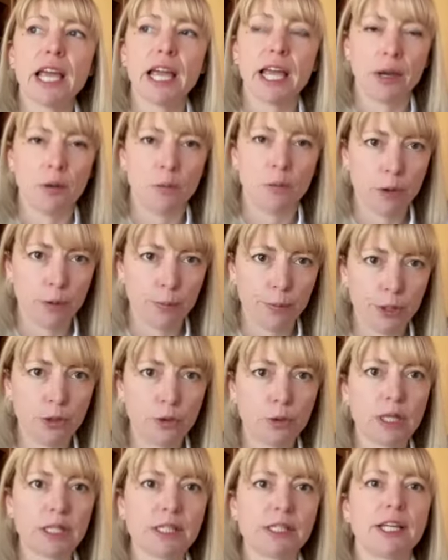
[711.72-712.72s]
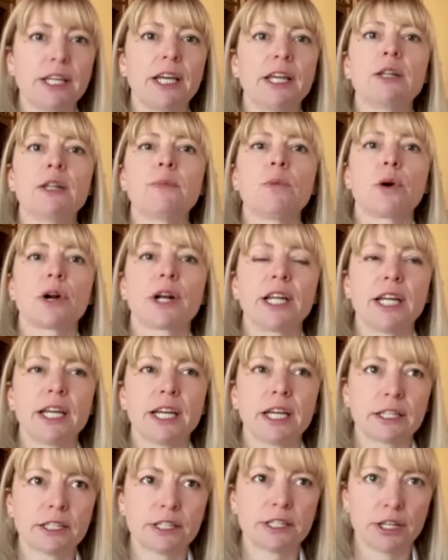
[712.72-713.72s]
It will be noisy in the
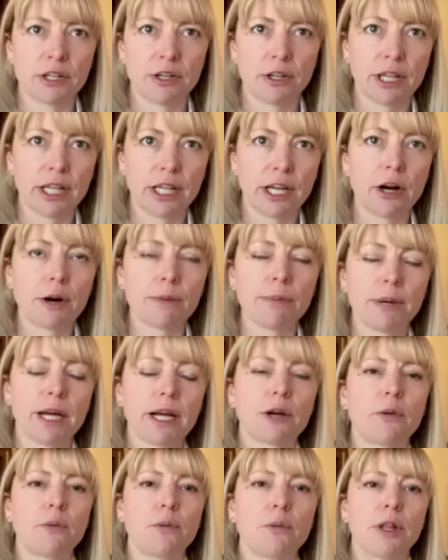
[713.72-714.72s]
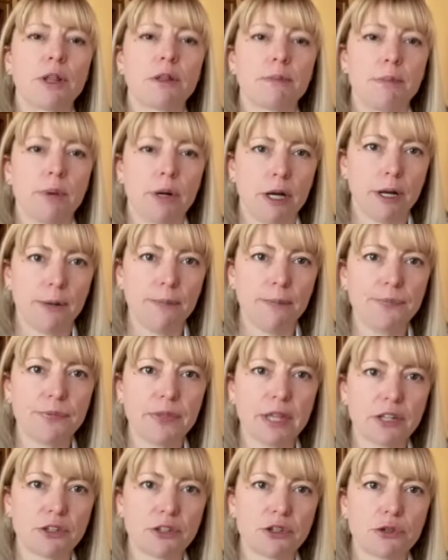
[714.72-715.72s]
morning until they are back with mom.
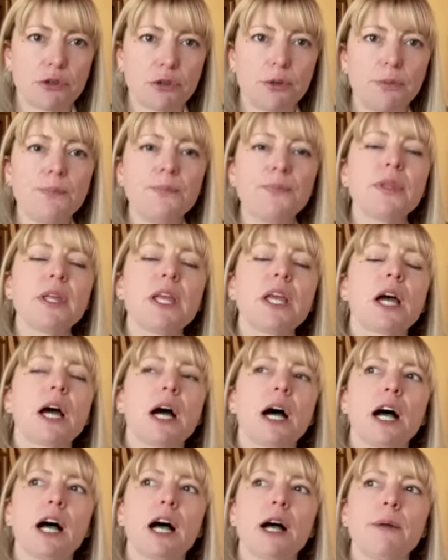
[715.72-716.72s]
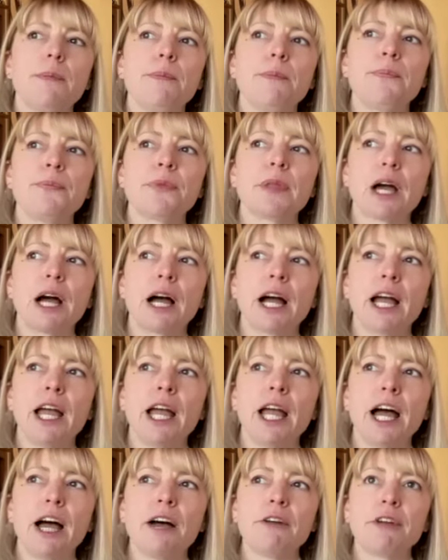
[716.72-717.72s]
That's true. I
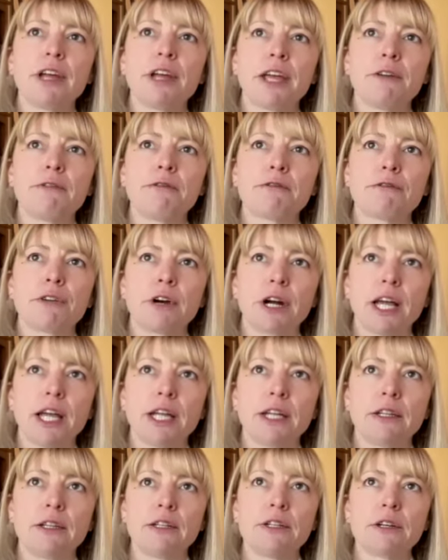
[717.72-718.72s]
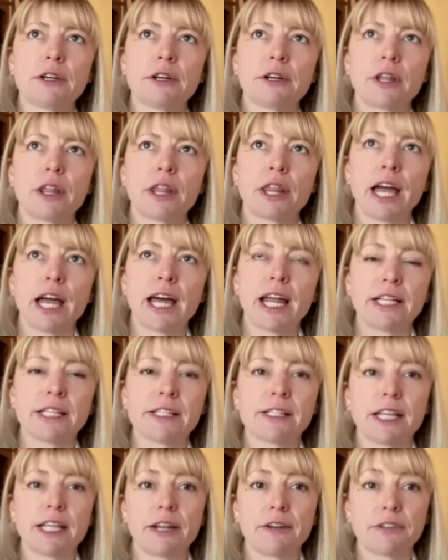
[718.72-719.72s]
have a friend that
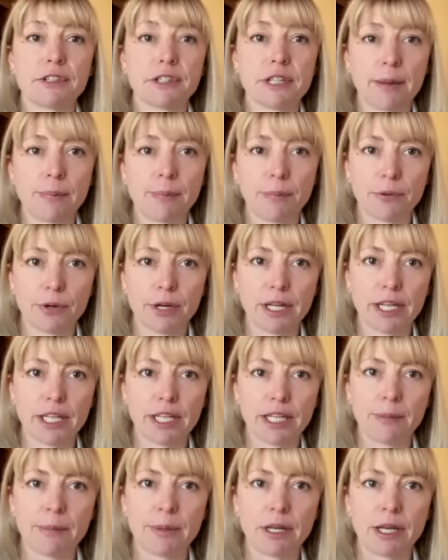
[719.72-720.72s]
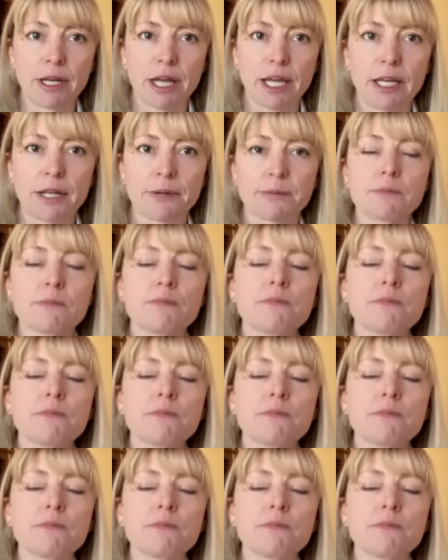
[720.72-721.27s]
instead of separating them at night,